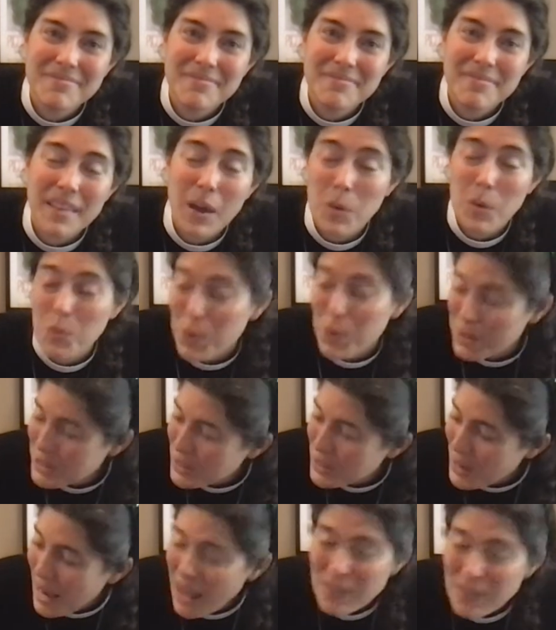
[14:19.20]
I wonder
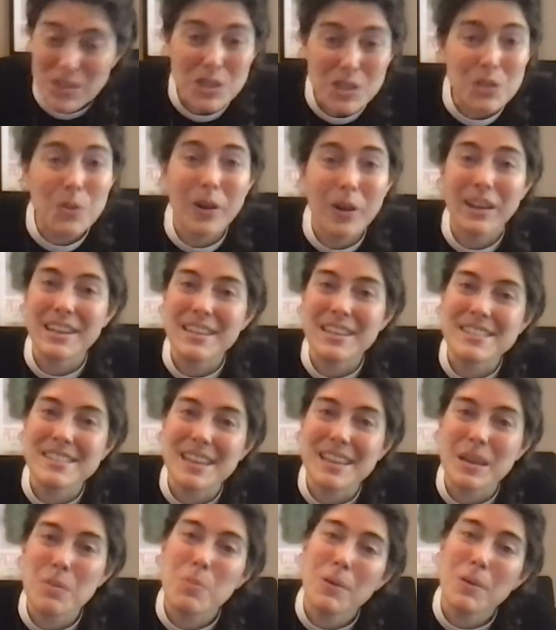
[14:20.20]
how you are going to say
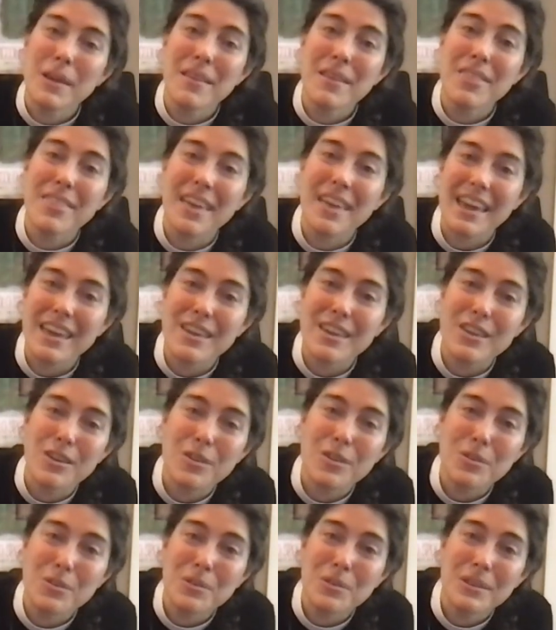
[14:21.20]
a big thank you
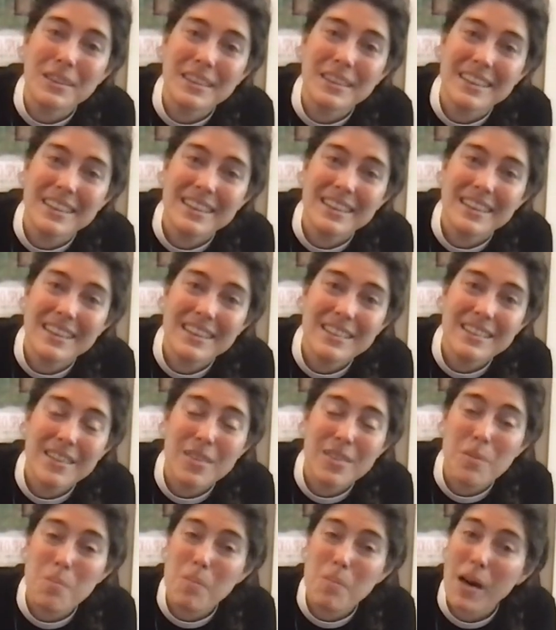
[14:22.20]
to the
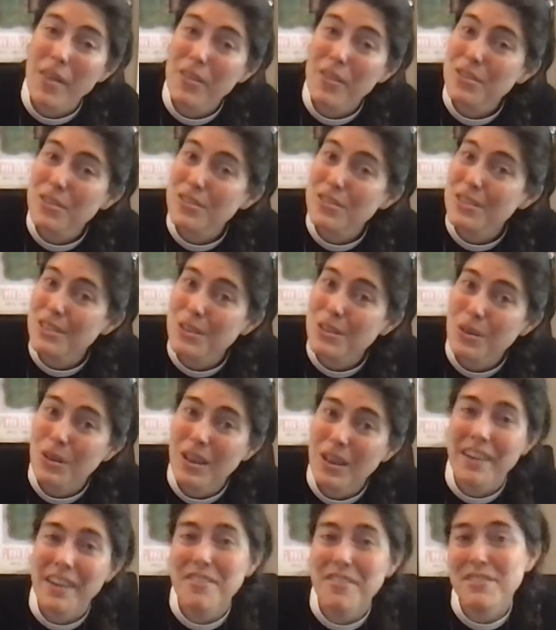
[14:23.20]
mothers in your
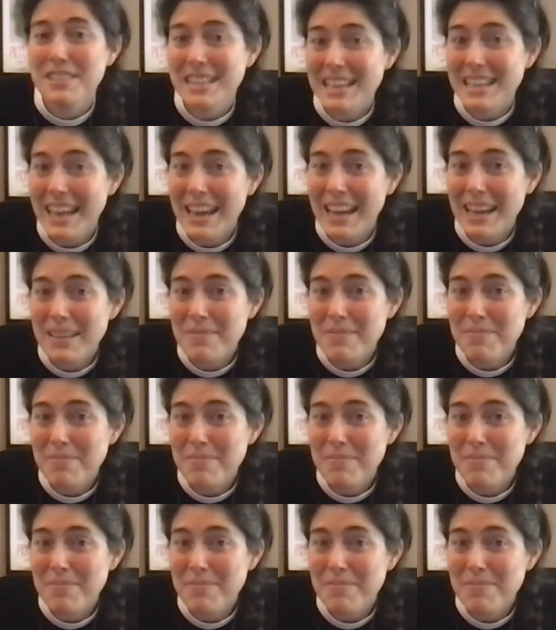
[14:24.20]
life today.